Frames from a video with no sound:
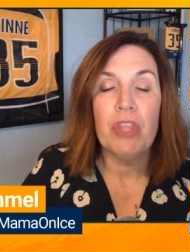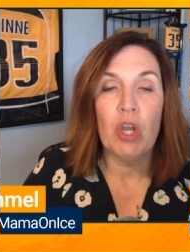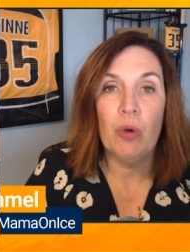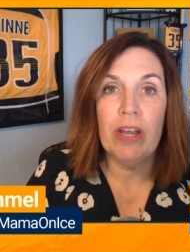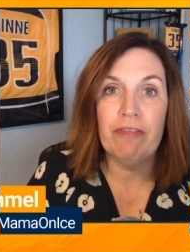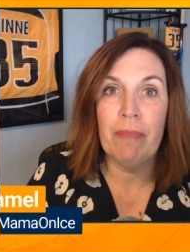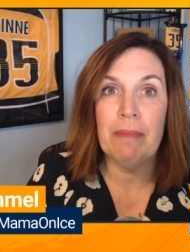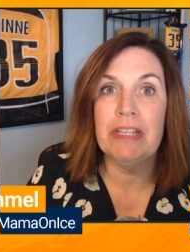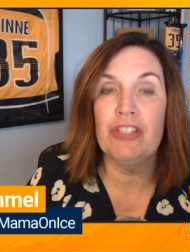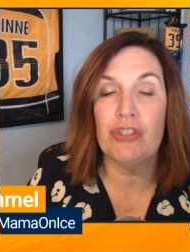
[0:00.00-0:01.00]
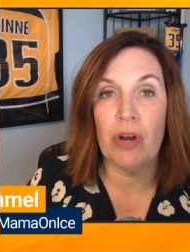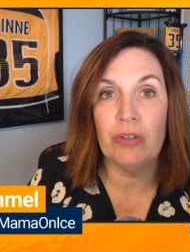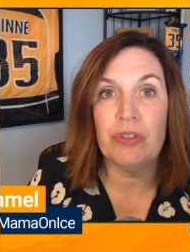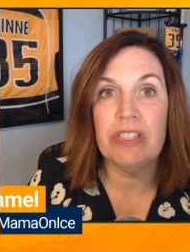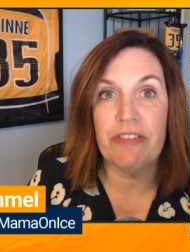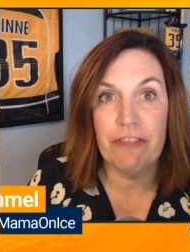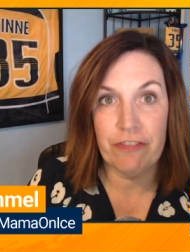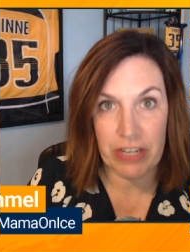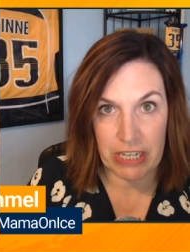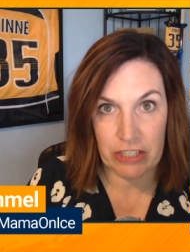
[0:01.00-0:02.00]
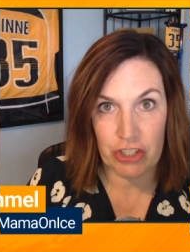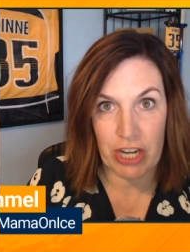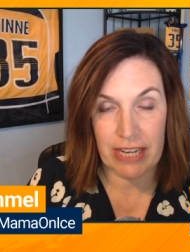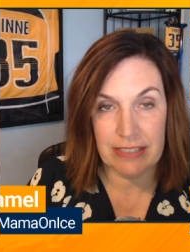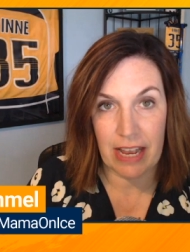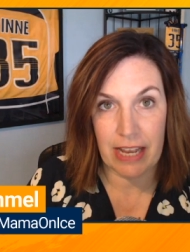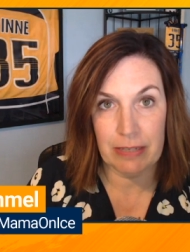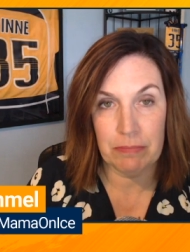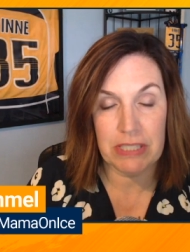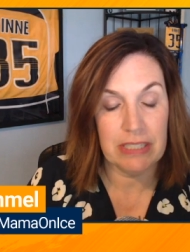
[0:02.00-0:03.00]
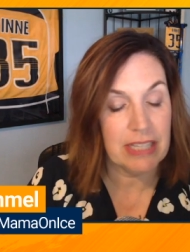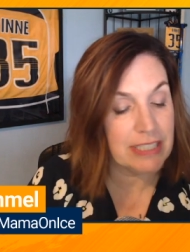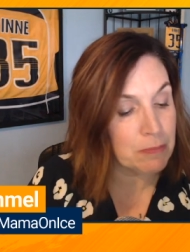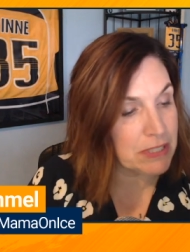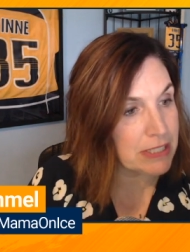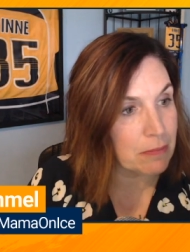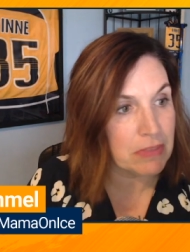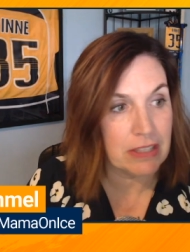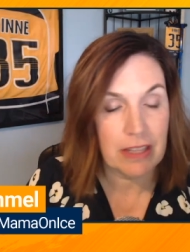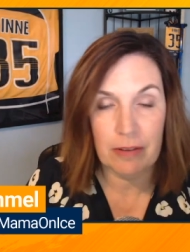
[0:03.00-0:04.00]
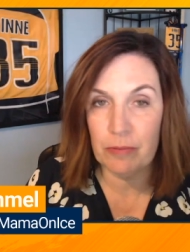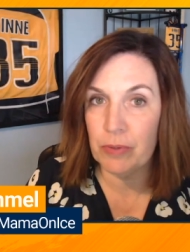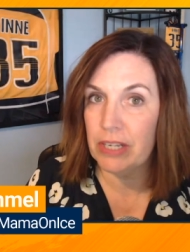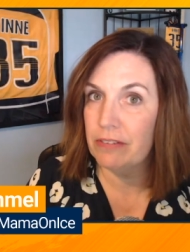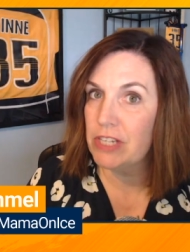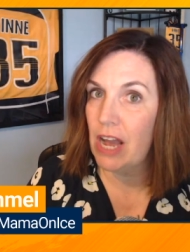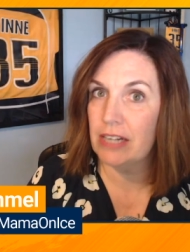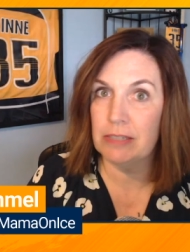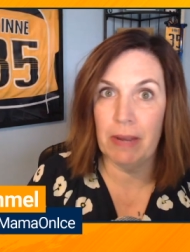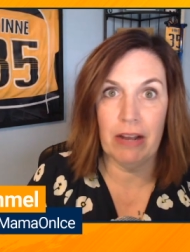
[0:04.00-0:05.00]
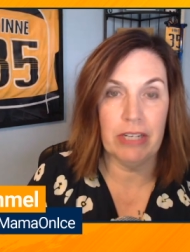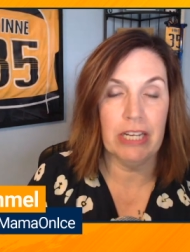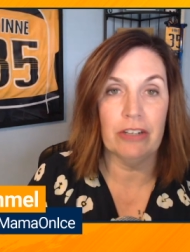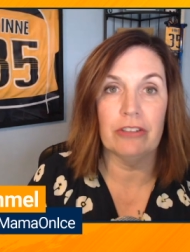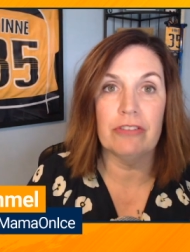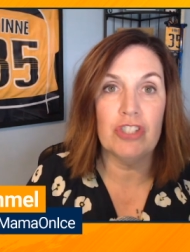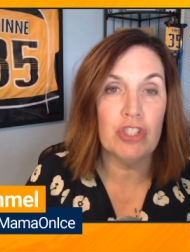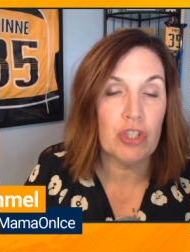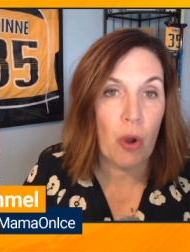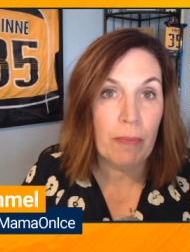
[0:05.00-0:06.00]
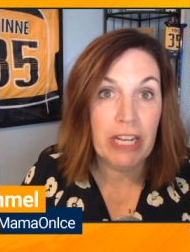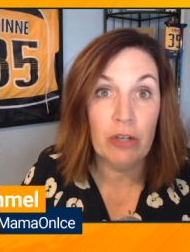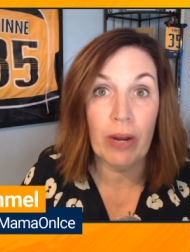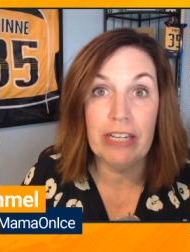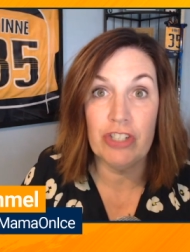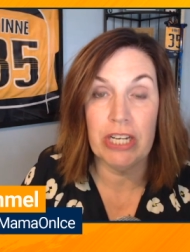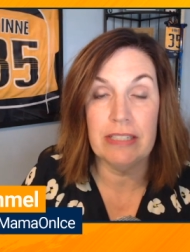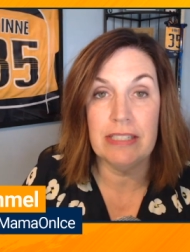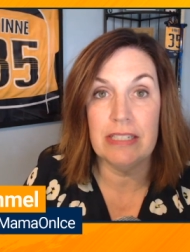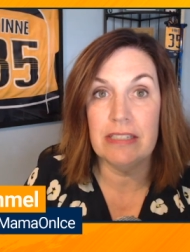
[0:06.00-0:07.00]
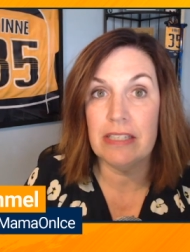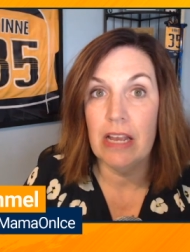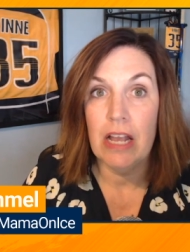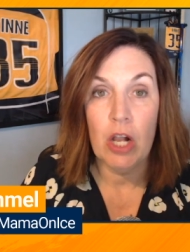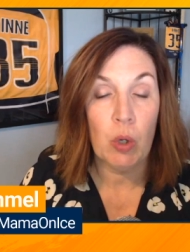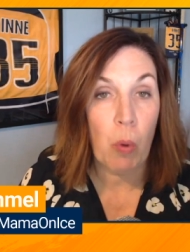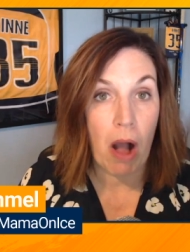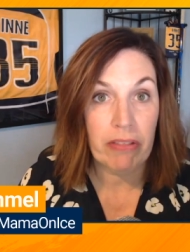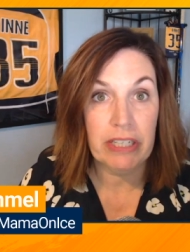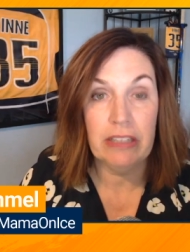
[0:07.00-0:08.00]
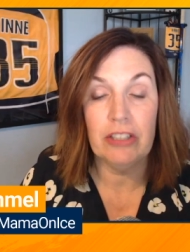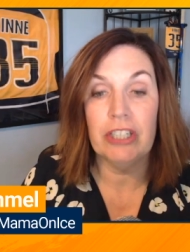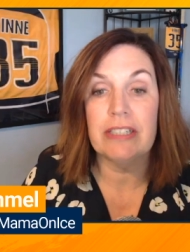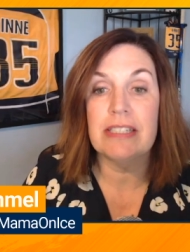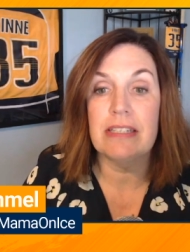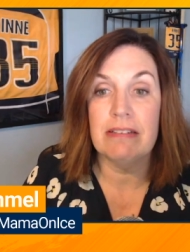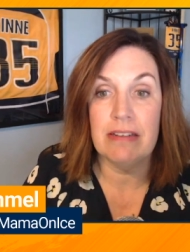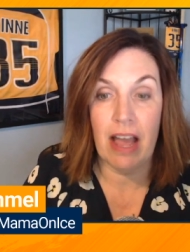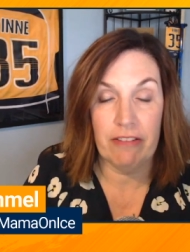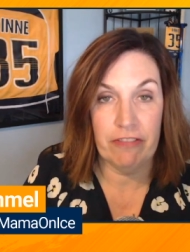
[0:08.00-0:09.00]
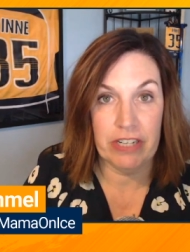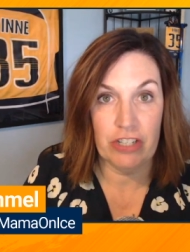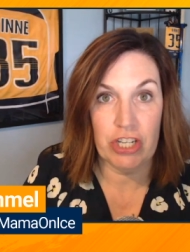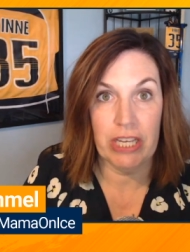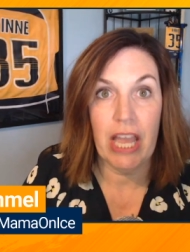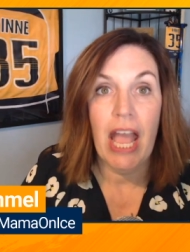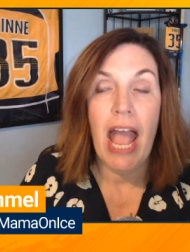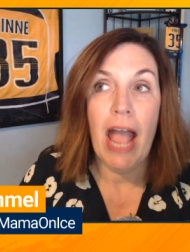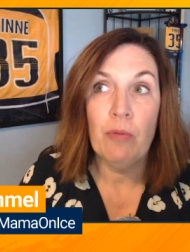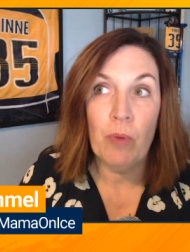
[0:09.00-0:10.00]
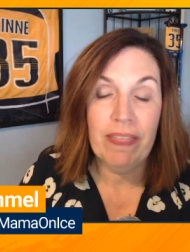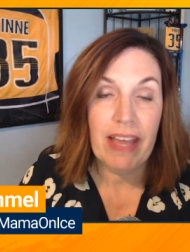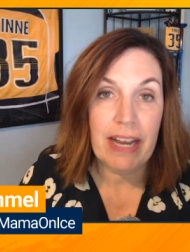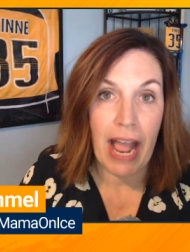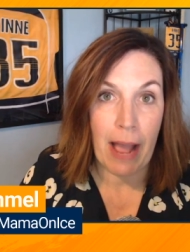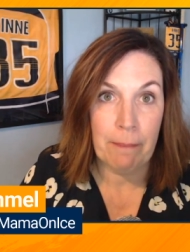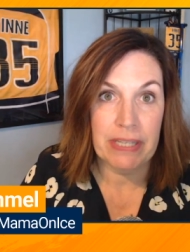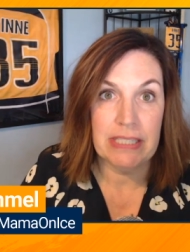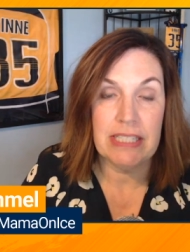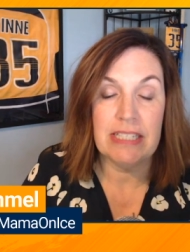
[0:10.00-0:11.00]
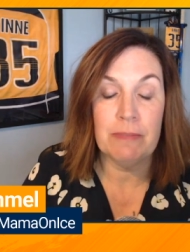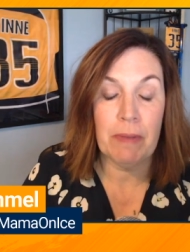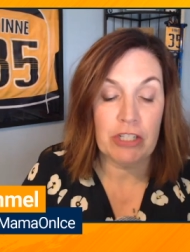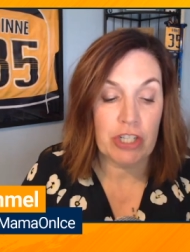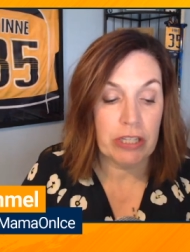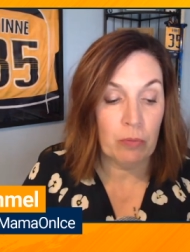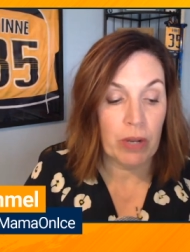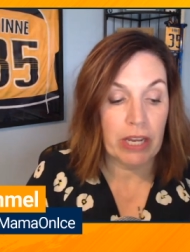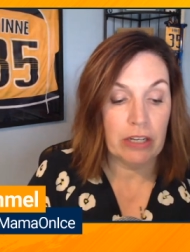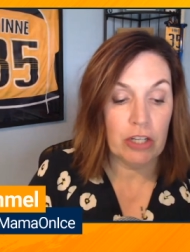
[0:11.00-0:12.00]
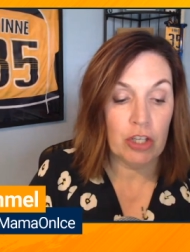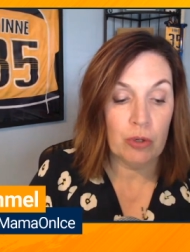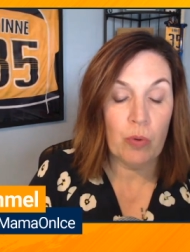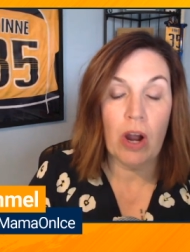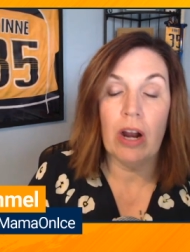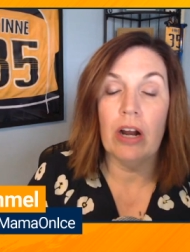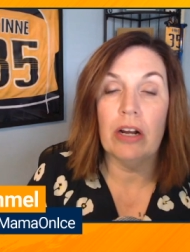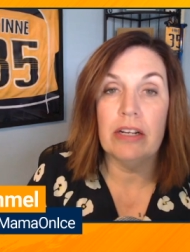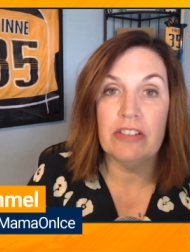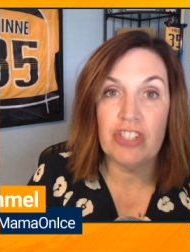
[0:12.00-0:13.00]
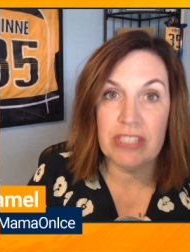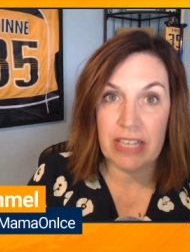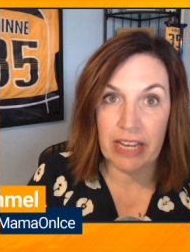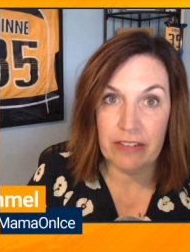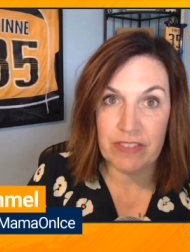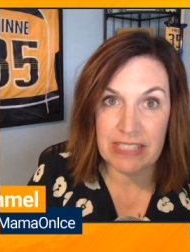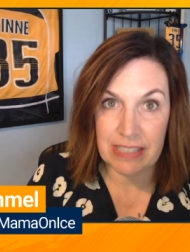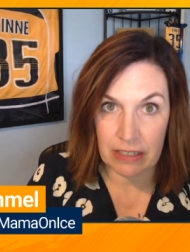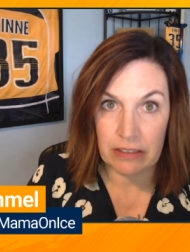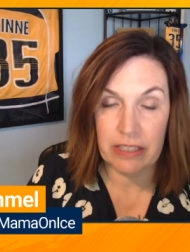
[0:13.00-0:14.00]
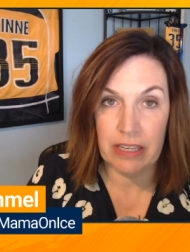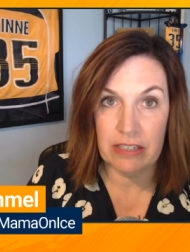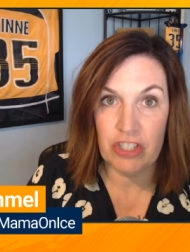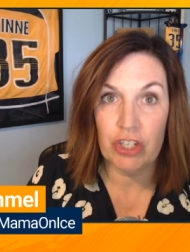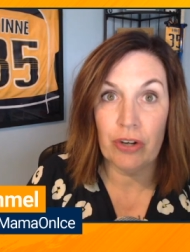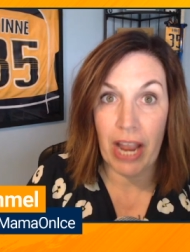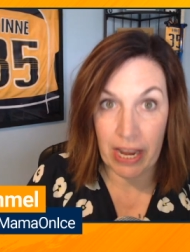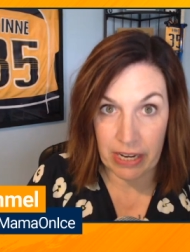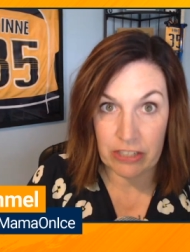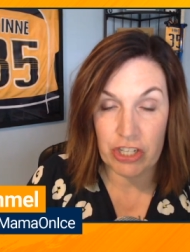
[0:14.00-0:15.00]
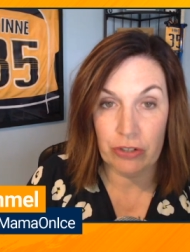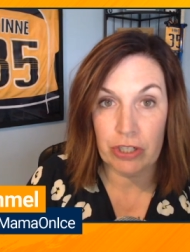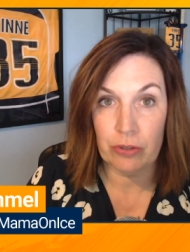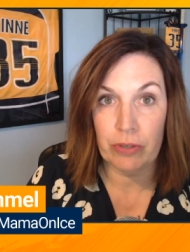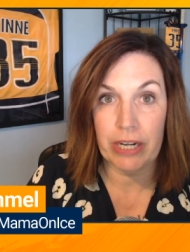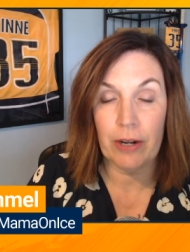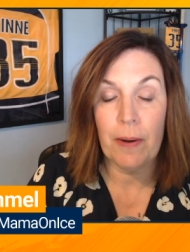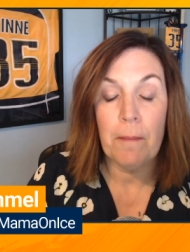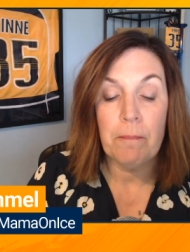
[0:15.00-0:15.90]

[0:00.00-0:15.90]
who have maybe struggled to finish at times. And that's been something that we've talked about here. So many great chances, quality looks, not finishing. And when that happens, especially when you are just kind of settling into your NHL career,